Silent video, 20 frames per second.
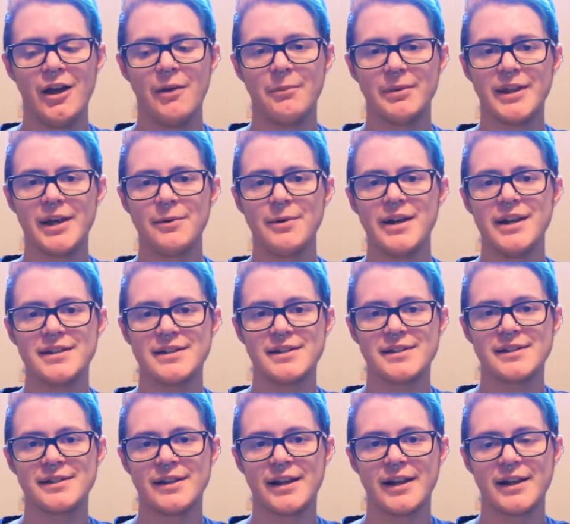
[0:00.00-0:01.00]
But that way it
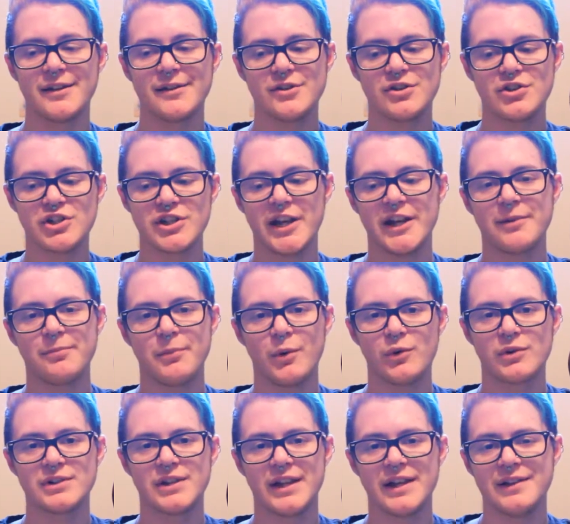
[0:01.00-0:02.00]
doesn't, like, shed
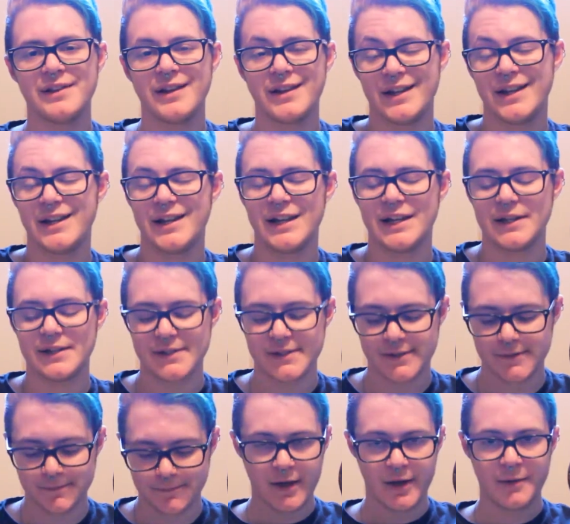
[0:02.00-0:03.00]
more light than he
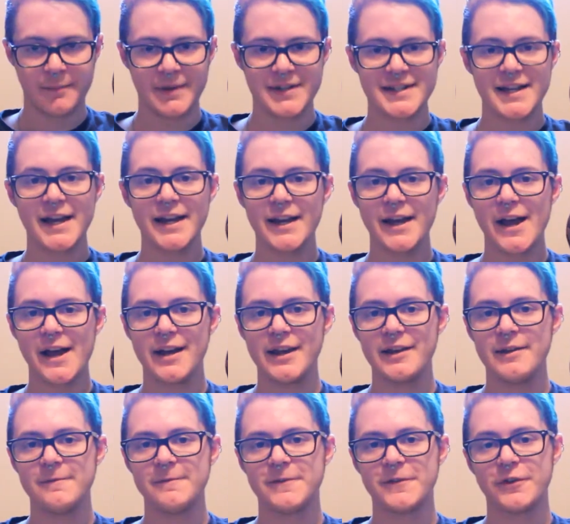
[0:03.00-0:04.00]
needs. My dad had
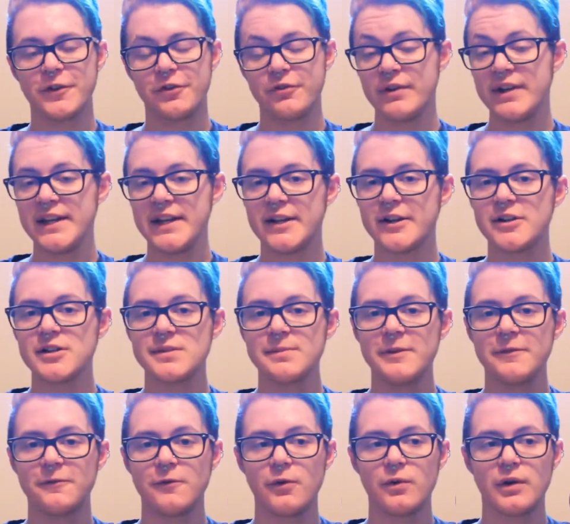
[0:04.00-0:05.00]
him for 3 years
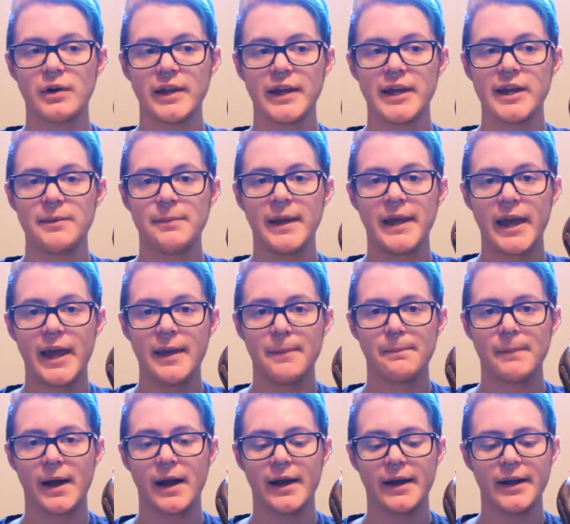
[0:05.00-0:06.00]
before he became
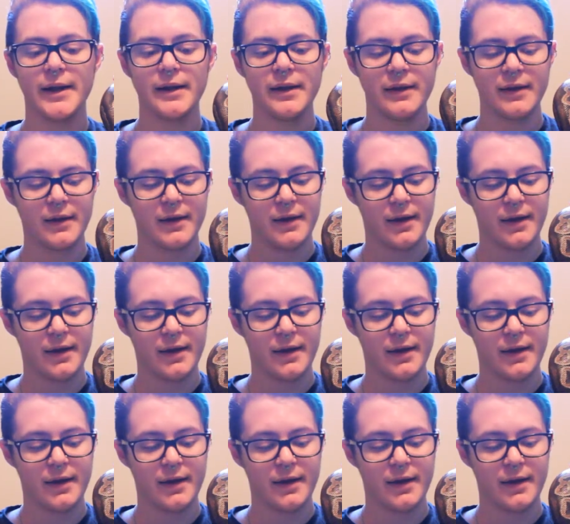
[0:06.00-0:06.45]
mine.